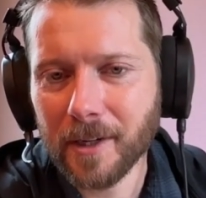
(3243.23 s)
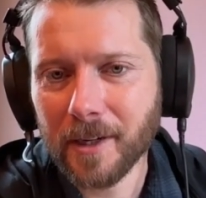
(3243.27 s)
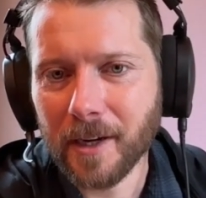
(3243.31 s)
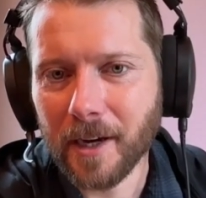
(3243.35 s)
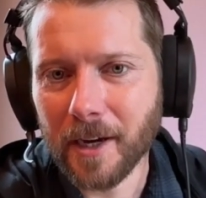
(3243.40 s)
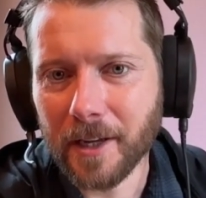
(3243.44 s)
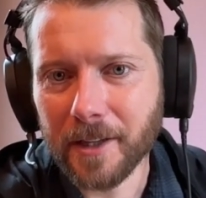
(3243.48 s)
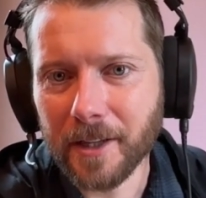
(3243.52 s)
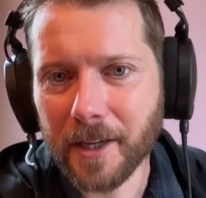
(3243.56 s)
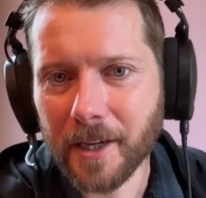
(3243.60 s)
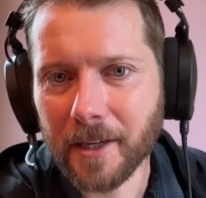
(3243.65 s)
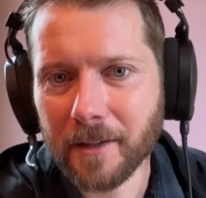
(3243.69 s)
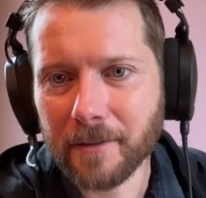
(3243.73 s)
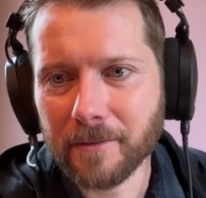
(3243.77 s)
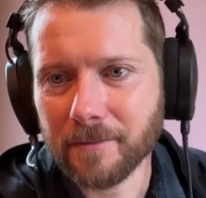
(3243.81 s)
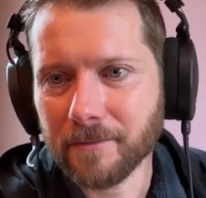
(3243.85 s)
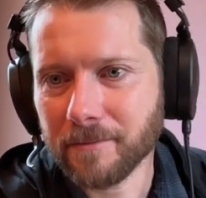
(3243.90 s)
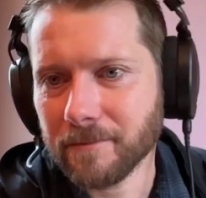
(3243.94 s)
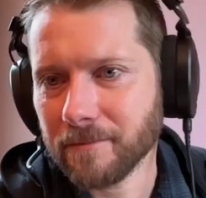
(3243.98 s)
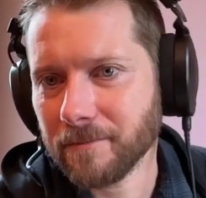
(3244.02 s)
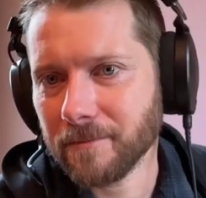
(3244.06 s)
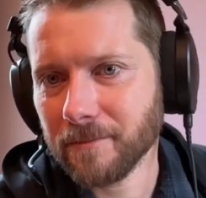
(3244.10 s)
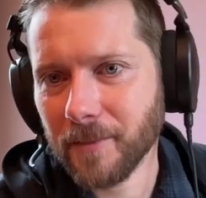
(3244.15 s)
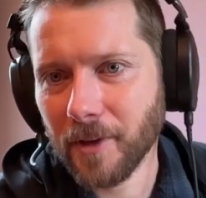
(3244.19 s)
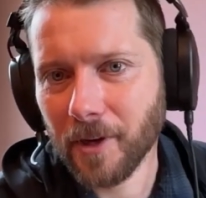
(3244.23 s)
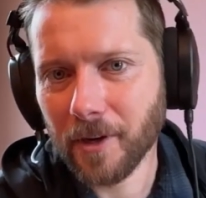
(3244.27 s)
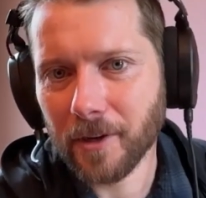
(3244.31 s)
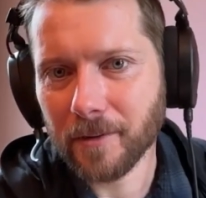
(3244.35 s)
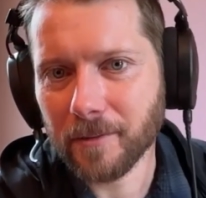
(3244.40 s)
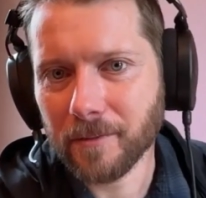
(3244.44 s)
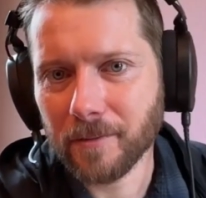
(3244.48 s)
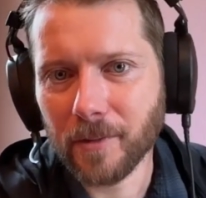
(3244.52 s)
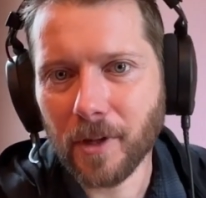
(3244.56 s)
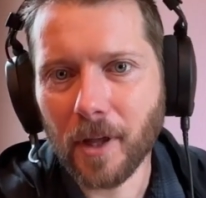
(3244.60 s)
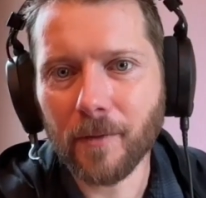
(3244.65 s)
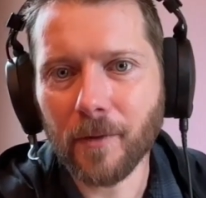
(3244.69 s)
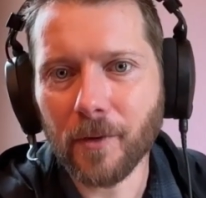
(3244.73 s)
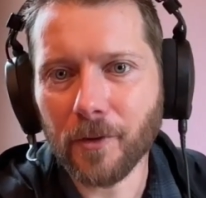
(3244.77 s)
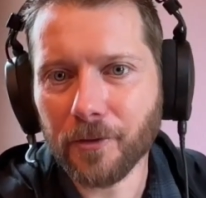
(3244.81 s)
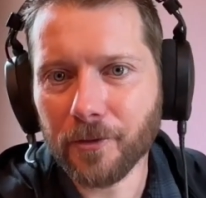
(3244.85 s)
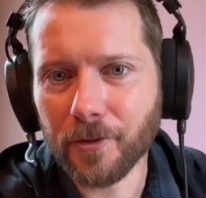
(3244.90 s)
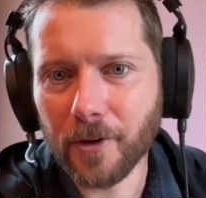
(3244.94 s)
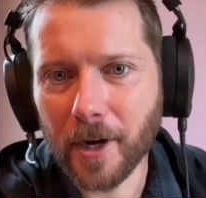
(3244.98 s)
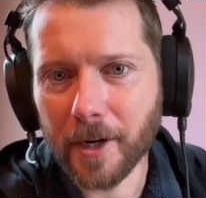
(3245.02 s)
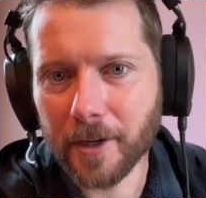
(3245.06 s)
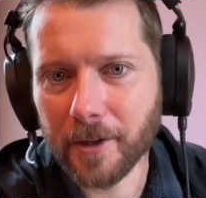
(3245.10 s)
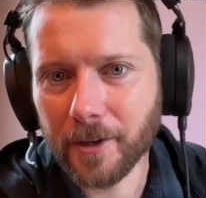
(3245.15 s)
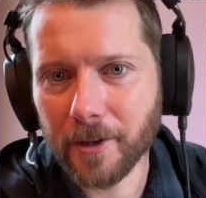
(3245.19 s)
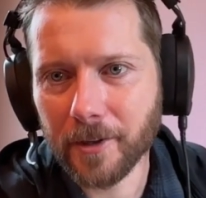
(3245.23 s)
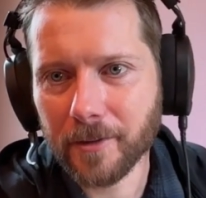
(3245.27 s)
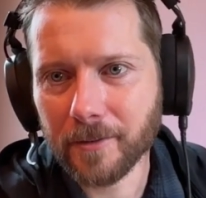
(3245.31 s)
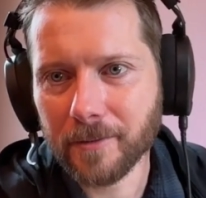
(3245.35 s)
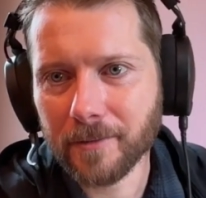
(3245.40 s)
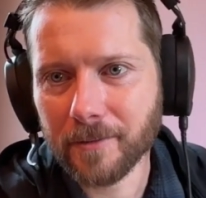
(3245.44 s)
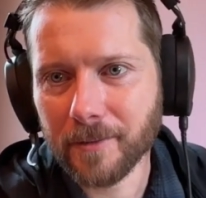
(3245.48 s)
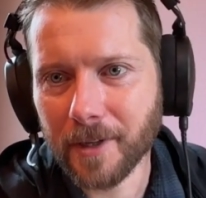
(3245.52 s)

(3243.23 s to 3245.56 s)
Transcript: and then love will strike you,